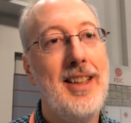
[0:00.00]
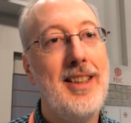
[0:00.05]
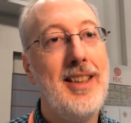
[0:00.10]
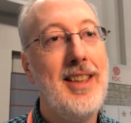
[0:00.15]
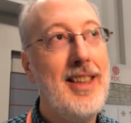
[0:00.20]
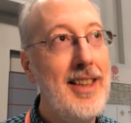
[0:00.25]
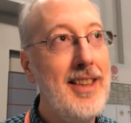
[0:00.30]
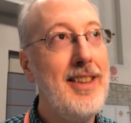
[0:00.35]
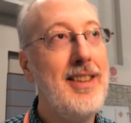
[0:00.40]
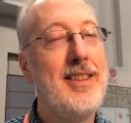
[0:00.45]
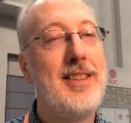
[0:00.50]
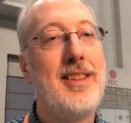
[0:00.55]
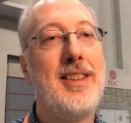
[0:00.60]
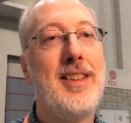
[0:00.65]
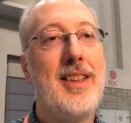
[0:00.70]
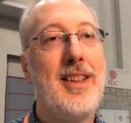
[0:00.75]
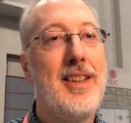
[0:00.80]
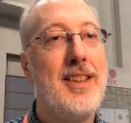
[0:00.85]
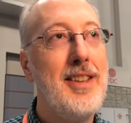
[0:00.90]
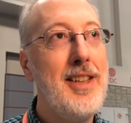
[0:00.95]
in
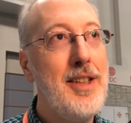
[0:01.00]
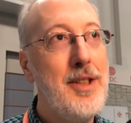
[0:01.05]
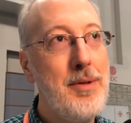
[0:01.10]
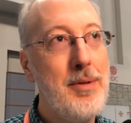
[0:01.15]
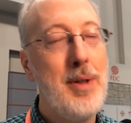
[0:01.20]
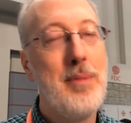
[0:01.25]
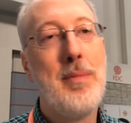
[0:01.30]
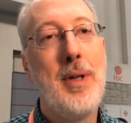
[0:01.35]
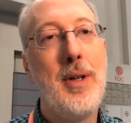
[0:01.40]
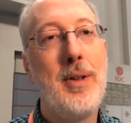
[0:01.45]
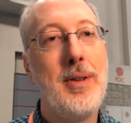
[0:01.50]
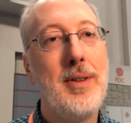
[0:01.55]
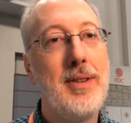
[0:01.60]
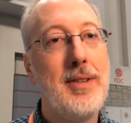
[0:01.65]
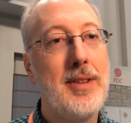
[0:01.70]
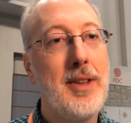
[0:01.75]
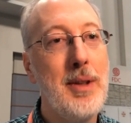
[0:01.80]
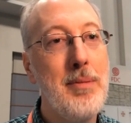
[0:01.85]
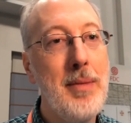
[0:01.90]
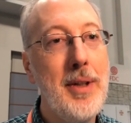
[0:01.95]
these remote
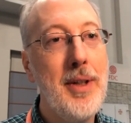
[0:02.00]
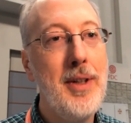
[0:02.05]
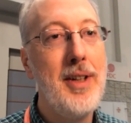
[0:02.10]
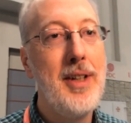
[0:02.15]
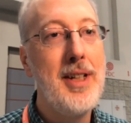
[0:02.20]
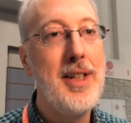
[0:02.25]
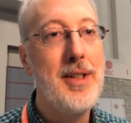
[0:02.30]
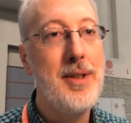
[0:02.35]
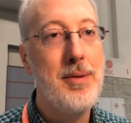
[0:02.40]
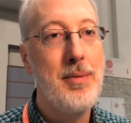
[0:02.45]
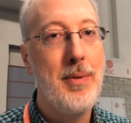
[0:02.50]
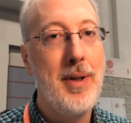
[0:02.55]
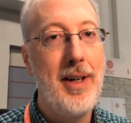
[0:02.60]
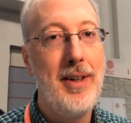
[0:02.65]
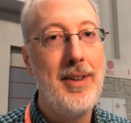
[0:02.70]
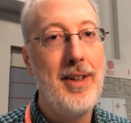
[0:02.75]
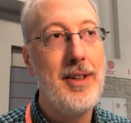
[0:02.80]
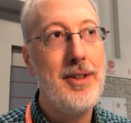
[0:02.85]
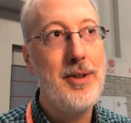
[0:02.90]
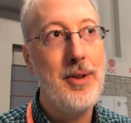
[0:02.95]
communities where
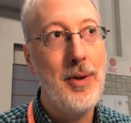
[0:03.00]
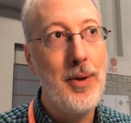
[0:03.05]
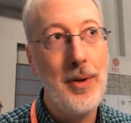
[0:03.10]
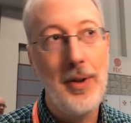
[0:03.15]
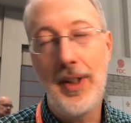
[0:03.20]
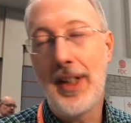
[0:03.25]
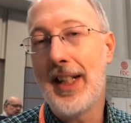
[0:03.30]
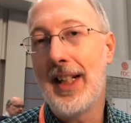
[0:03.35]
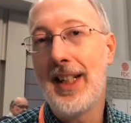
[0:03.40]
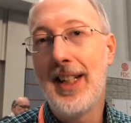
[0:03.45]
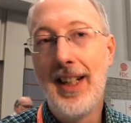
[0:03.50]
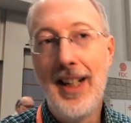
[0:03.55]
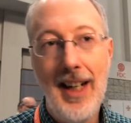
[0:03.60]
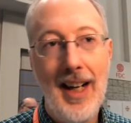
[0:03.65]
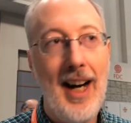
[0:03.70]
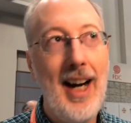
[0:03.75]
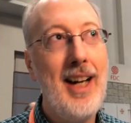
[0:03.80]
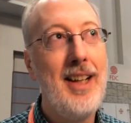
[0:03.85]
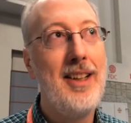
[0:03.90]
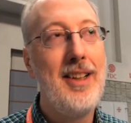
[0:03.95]
they're totally
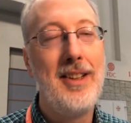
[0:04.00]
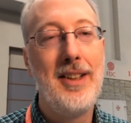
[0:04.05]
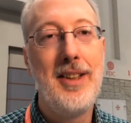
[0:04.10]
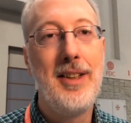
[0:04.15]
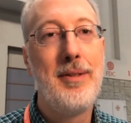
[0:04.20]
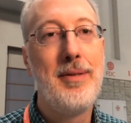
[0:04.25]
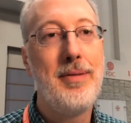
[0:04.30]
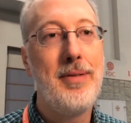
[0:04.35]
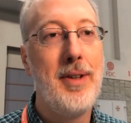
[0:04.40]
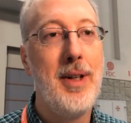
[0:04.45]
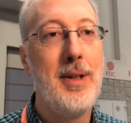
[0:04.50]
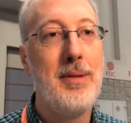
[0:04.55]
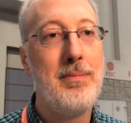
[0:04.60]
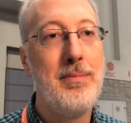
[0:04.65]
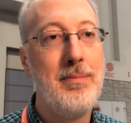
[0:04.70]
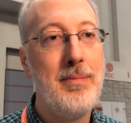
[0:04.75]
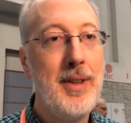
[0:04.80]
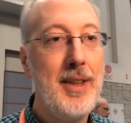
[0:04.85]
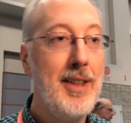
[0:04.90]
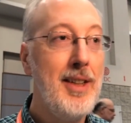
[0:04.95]
islanded from
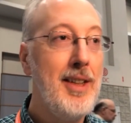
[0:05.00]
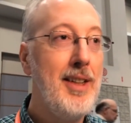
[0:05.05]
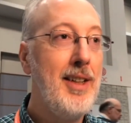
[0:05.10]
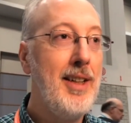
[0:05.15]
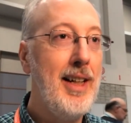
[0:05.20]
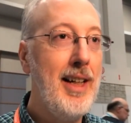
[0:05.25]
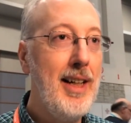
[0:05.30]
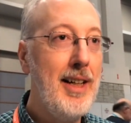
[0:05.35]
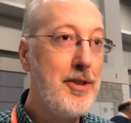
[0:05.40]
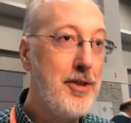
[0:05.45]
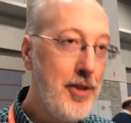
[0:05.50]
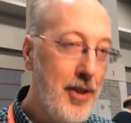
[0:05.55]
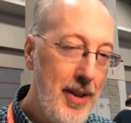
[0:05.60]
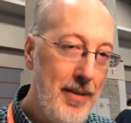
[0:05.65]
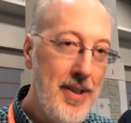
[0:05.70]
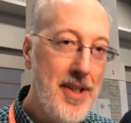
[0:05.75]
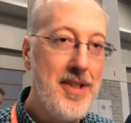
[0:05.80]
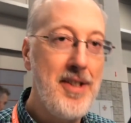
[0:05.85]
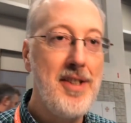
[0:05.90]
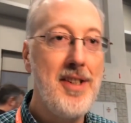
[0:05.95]

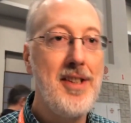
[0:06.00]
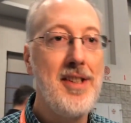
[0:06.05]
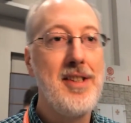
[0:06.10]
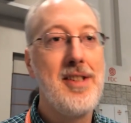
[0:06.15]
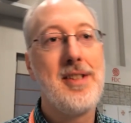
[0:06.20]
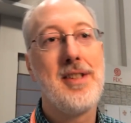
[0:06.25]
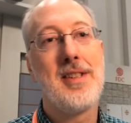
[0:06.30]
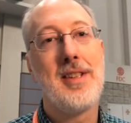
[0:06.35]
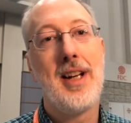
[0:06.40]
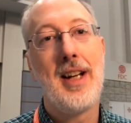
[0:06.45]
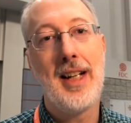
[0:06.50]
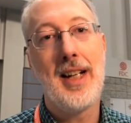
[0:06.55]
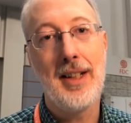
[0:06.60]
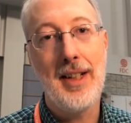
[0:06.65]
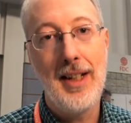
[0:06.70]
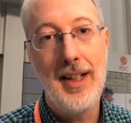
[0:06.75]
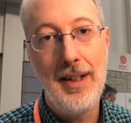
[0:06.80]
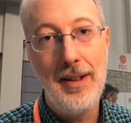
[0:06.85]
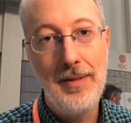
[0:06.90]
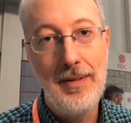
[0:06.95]
services like
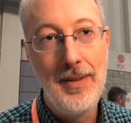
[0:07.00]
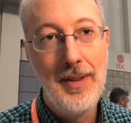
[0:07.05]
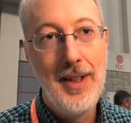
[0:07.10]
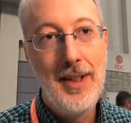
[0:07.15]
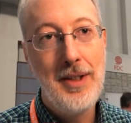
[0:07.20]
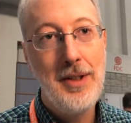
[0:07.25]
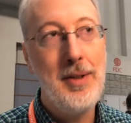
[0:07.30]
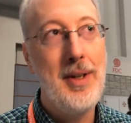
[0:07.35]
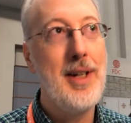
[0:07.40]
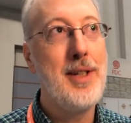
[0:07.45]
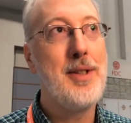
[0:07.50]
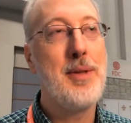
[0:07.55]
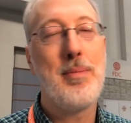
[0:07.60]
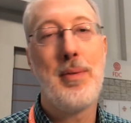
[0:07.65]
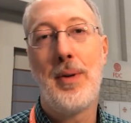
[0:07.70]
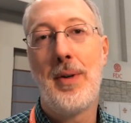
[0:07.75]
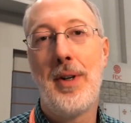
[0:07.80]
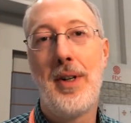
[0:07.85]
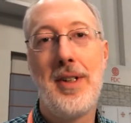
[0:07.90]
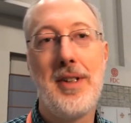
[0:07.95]

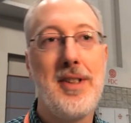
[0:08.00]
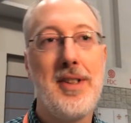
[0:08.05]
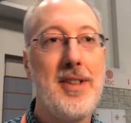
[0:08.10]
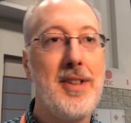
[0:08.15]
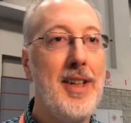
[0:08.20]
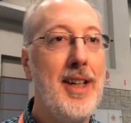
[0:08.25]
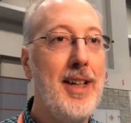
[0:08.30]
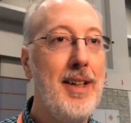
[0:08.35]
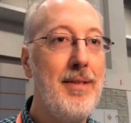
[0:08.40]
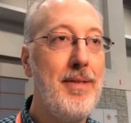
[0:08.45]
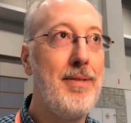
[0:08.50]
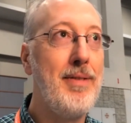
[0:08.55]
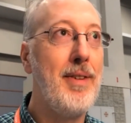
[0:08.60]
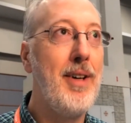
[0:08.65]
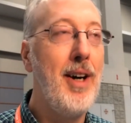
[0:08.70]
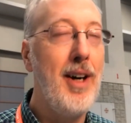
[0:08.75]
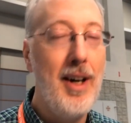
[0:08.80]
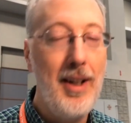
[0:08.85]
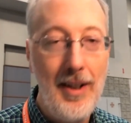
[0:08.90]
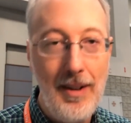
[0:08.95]
transport of
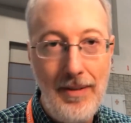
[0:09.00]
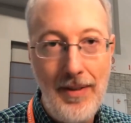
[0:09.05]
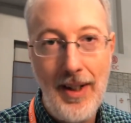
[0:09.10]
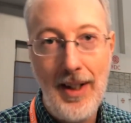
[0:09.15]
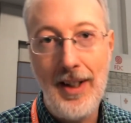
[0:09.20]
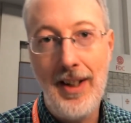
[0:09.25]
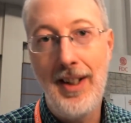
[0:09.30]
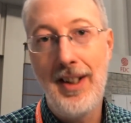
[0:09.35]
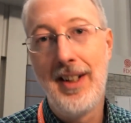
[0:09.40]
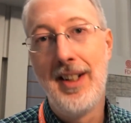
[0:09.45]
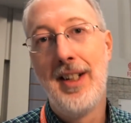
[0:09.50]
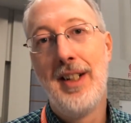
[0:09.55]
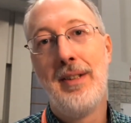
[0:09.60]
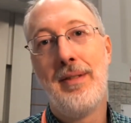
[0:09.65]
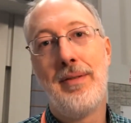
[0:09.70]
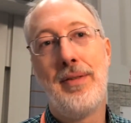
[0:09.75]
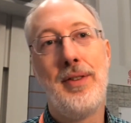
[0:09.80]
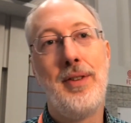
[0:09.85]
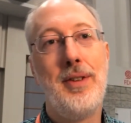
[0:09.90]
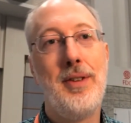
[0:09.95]
all of their
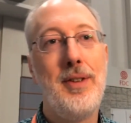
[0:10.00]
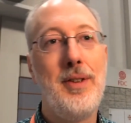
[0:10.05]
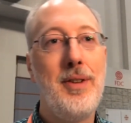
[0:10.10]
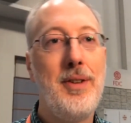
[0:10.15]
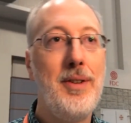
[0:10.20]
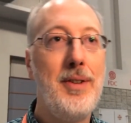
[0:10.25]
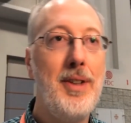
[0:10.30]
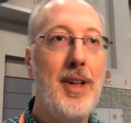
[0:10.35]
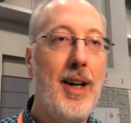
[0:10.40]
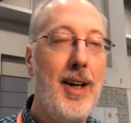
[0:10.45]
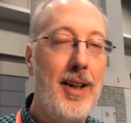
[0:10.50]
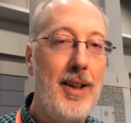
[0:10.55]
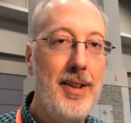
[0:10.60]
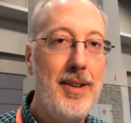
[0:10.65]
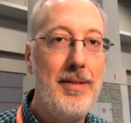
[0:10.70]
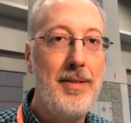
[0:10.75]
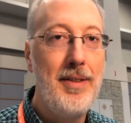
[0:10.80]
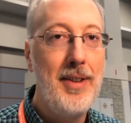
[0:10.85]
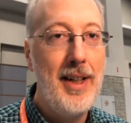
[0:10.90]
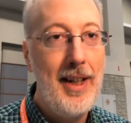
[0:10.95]
food, all
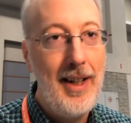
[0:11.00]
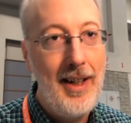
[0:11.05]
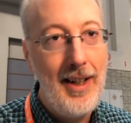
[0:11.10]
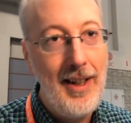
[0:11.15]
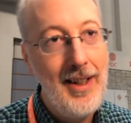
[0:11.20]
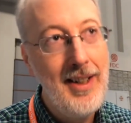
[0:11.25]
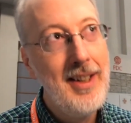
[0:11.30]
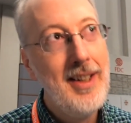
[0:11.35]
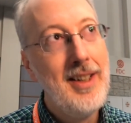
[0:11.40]
of their